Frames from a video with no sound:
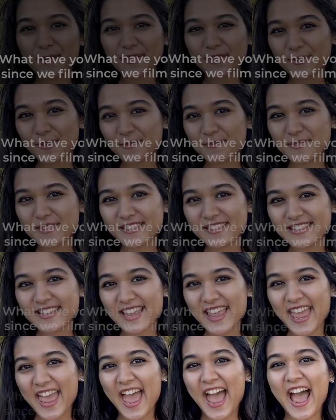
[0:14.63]
with Crimson,
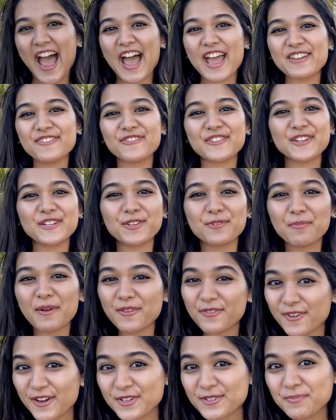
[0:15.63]
I finished my
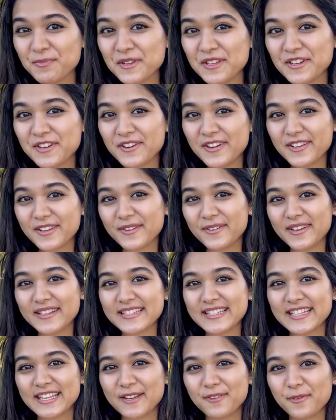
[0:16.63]
freshman year at
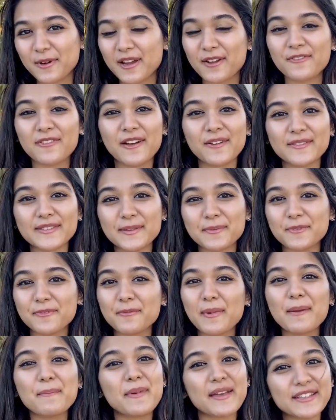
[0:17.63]
USC where I found some of
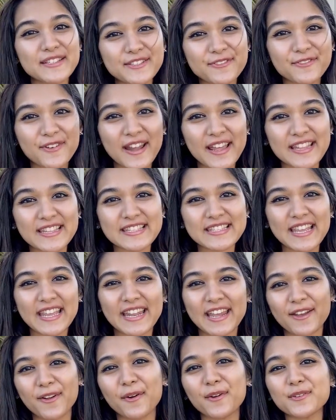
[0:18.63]
my best friends and
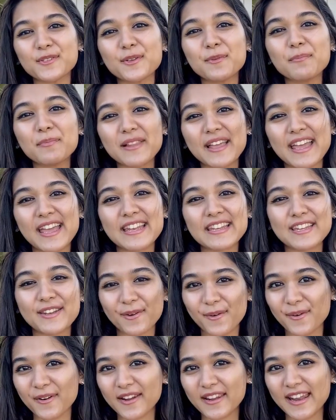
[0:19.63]
I also planned and
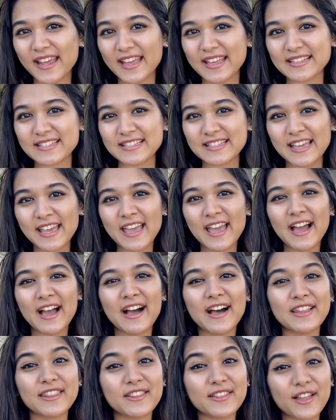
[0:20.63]
organized
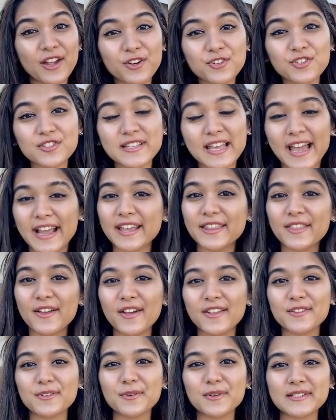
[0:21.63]
uh, the largest
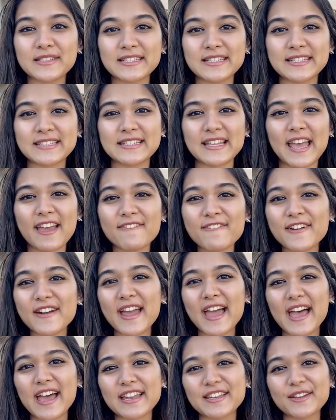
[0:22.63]
hackathon USC's ever
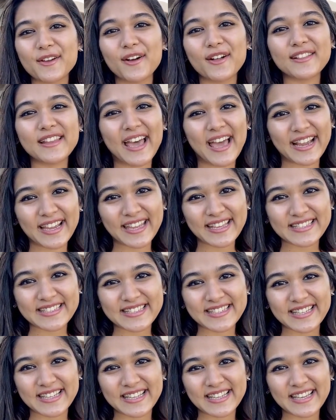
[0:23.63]
had called
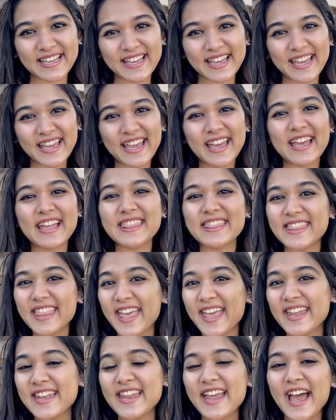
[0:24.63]
HackSC.
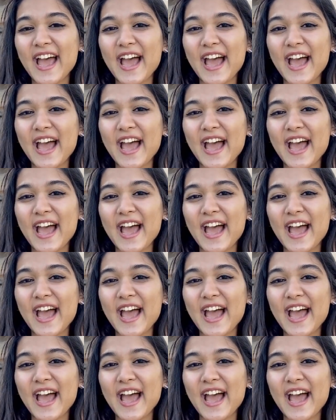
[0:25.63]
Then